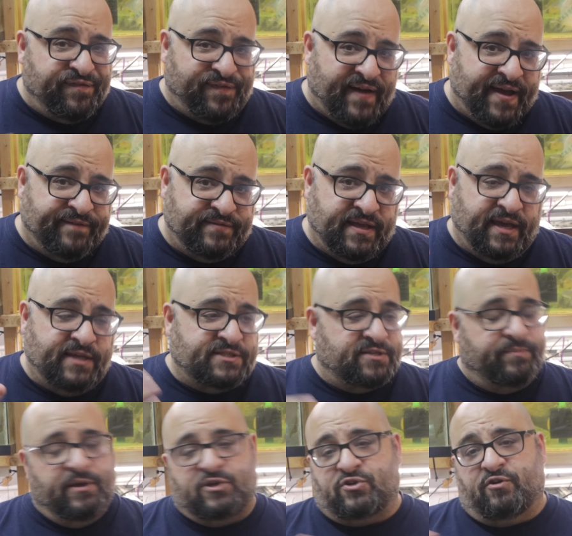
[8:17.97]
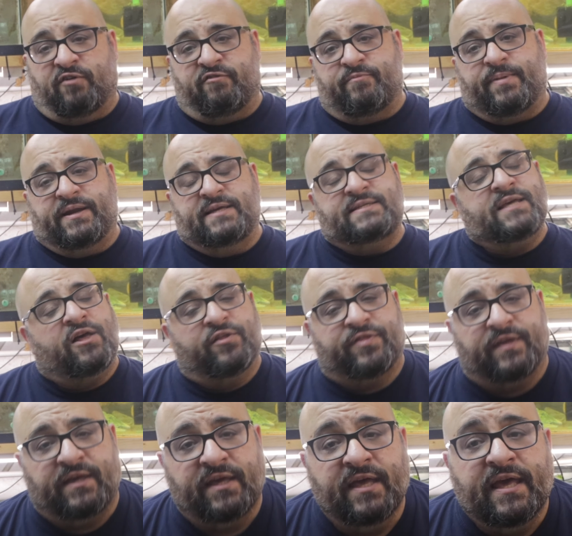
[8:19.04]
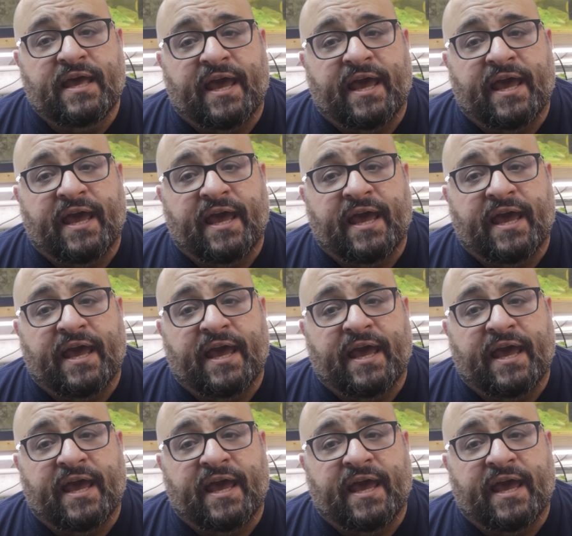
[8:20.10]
5 days to make sure everybody's healthy,